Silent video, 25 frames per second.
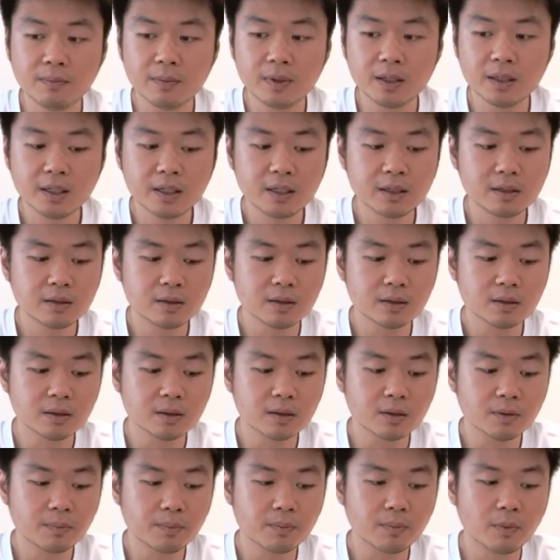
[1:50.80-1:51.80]
meaning
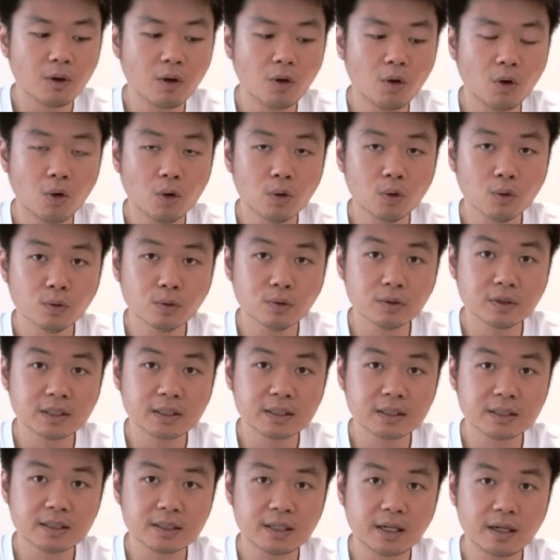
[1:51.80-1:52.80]
the
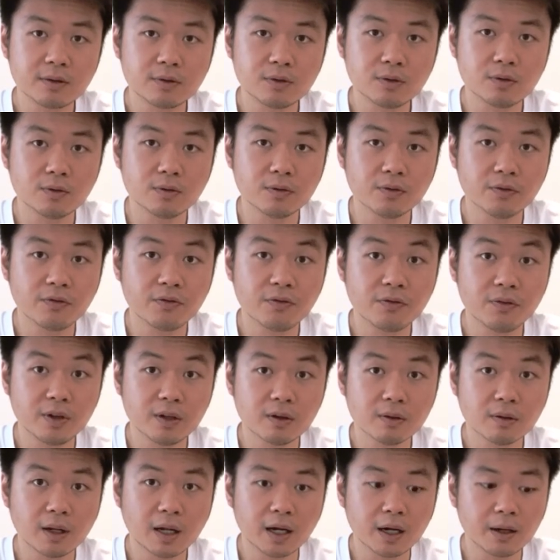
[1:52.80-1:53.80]
holes start to
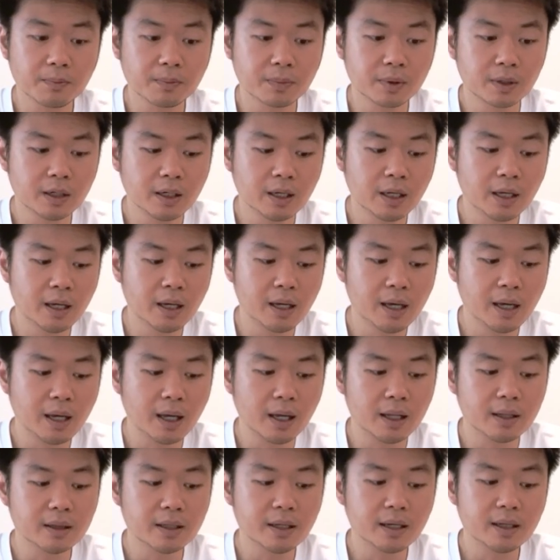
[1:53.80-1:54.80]
fill up,
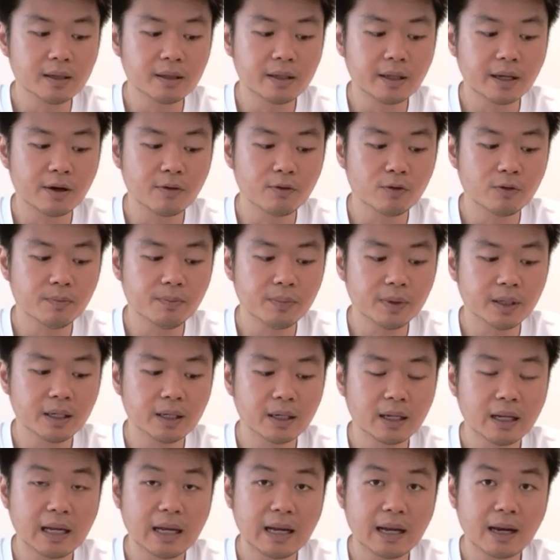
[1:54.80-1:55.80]
and then there will
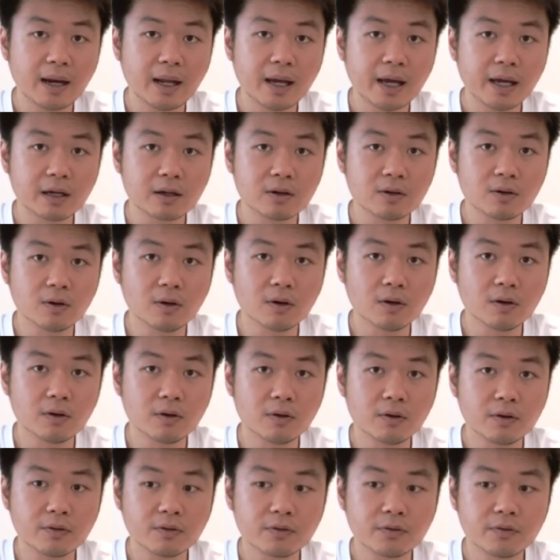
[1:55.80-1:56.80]
be a lack
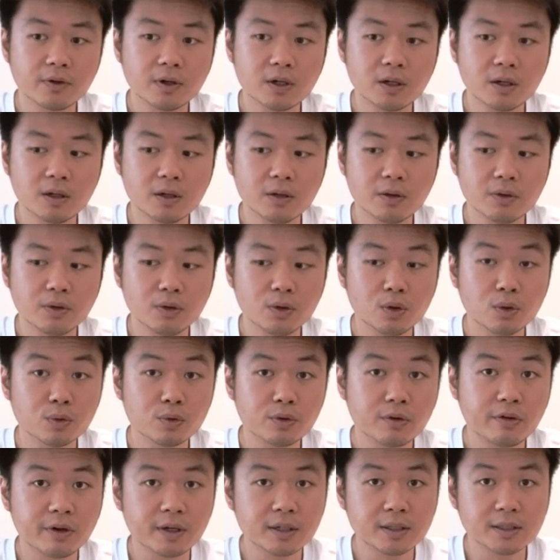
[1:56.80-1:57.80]
of
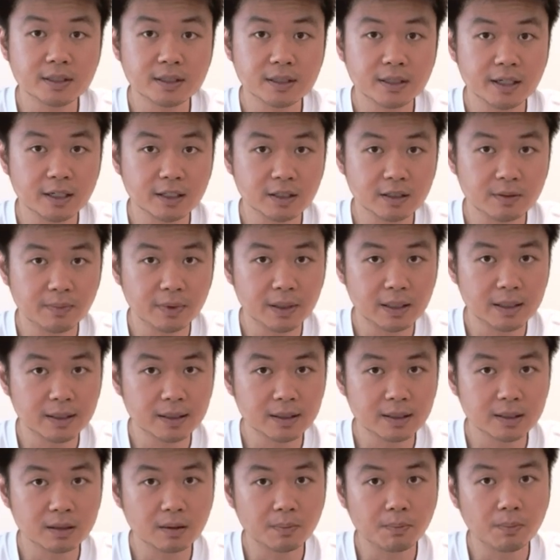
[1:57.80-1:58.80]
nutrients that's
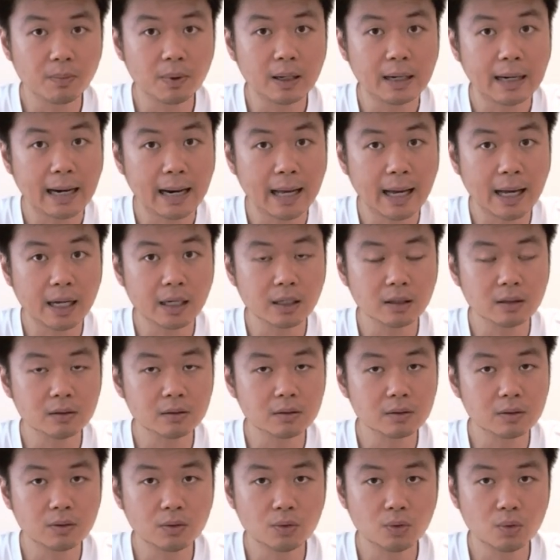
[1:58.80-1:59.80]
being supplied
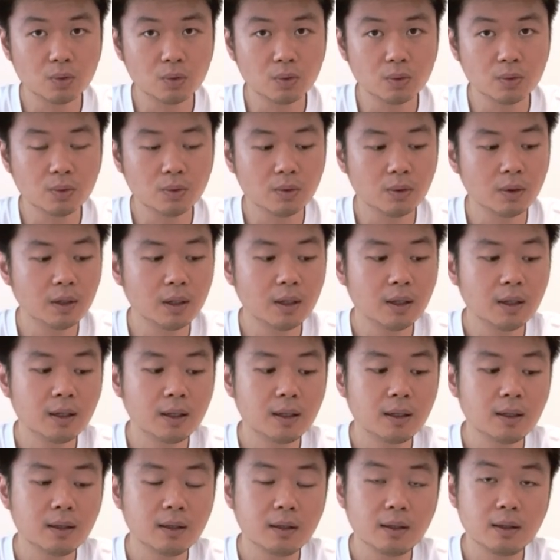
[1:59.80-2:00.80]
to
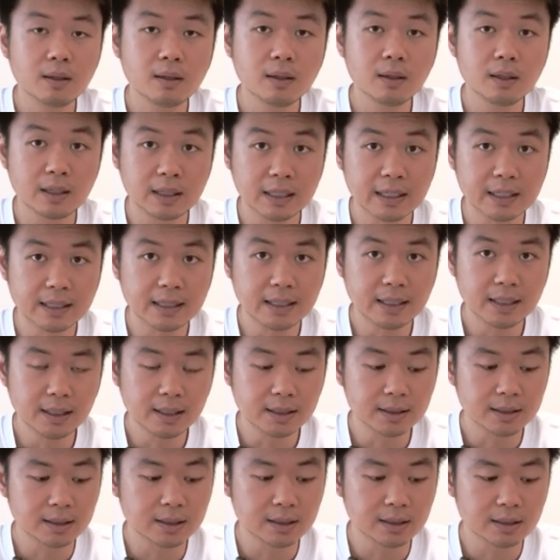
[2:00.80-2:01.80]
the
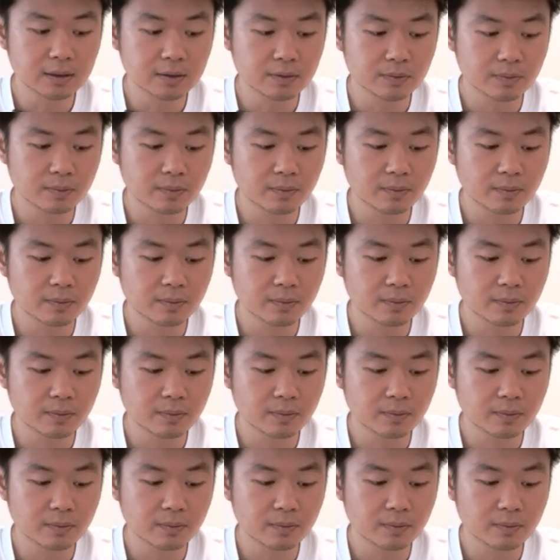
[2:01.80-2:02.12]
disc.